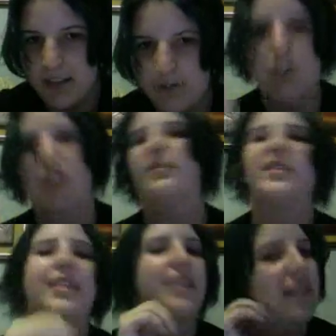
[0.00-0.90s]
Think of a
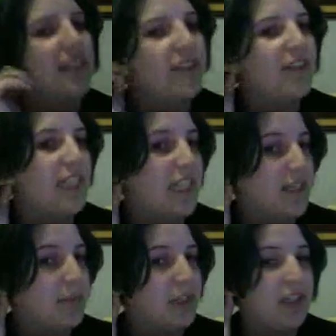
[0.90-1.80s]
chopstick, think of an
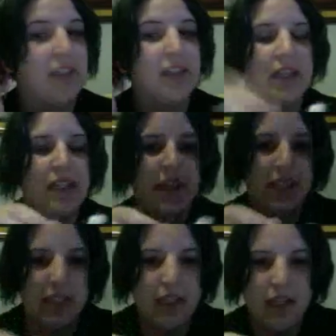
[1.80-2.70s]
earplug
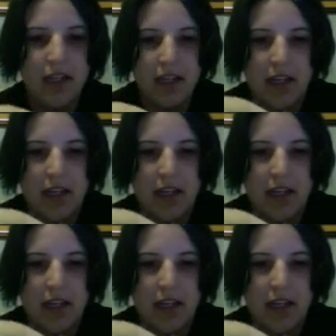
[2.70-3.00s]
thing.